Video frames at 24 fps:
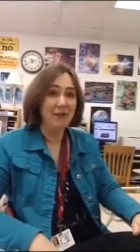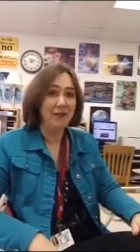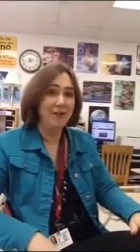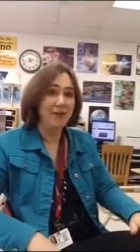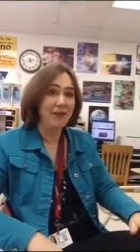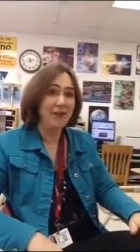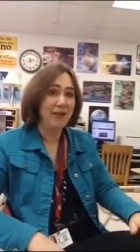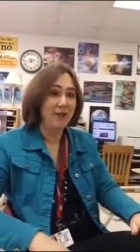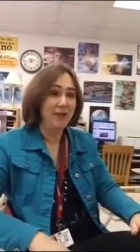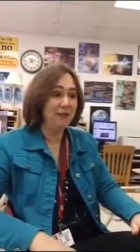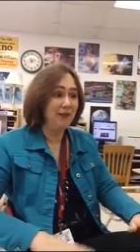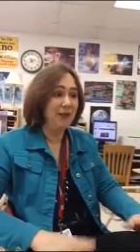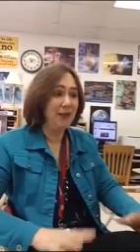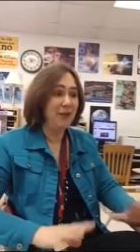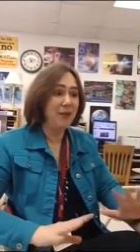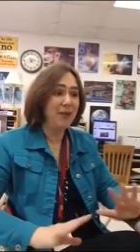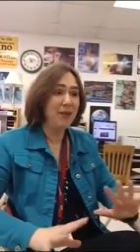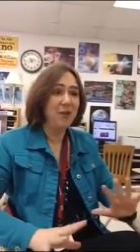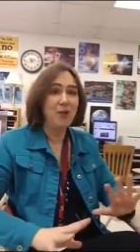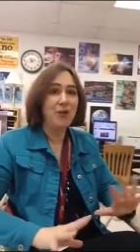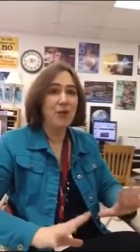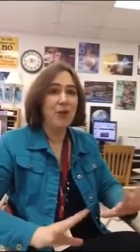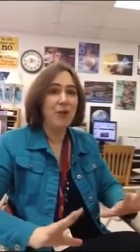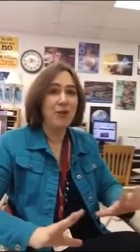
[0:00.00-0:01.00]
kind of
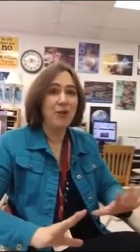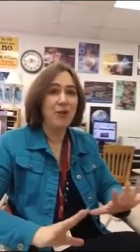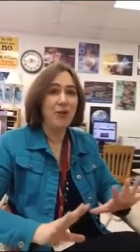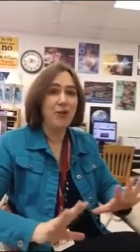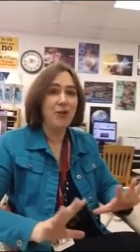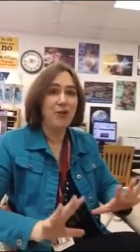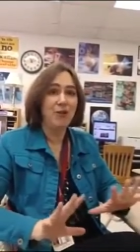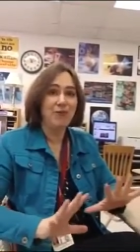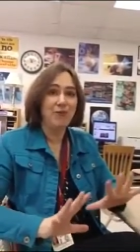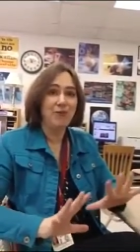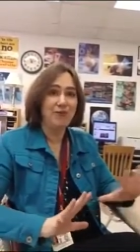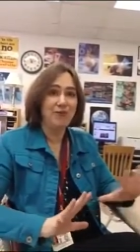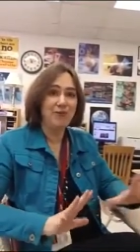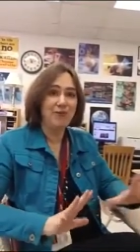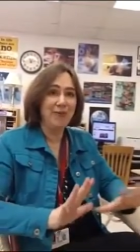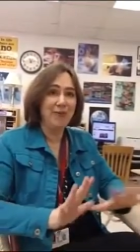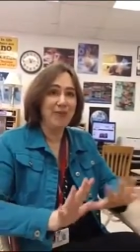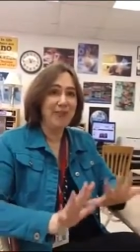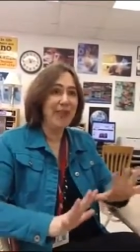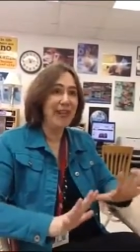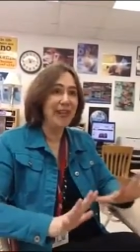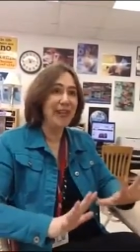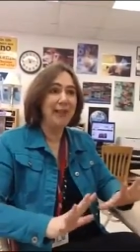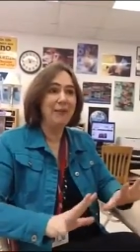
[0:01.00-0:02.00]
instructional
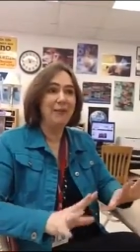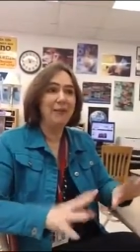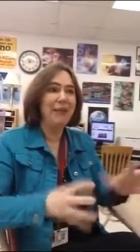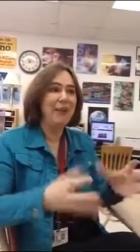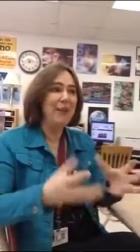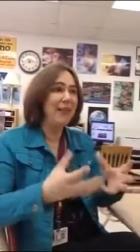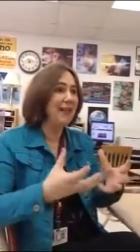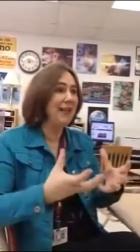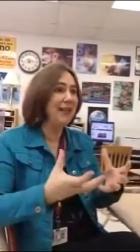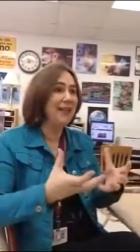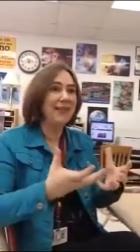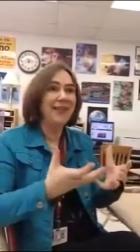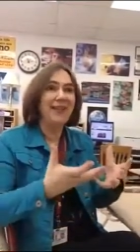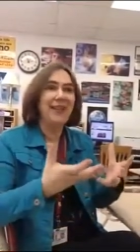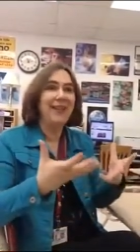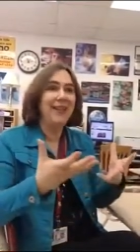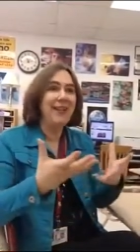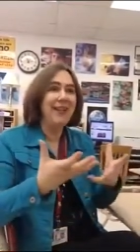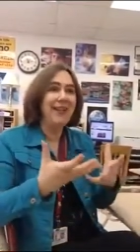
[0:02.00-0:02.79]
setting, because